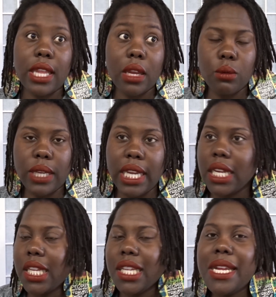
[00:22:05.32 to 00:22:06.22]
in like a
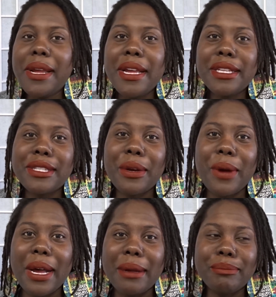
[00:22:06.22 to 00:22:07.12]
week.
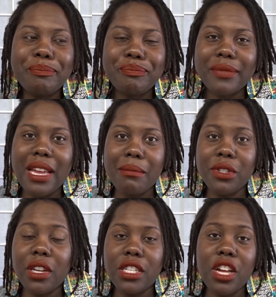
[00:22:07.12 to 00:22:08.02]
So I'm
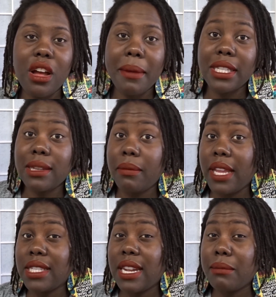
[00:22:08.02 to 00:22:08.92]
going to talk about some
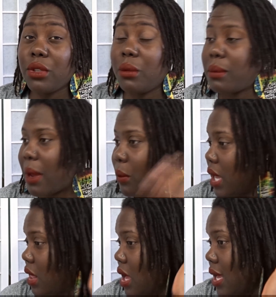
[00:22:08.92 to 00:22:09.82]
things that I'm doing with my
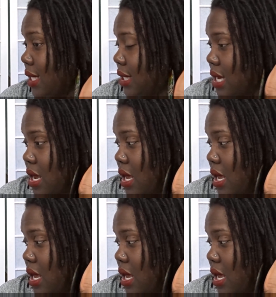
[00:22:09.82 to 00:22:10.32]
weight loss.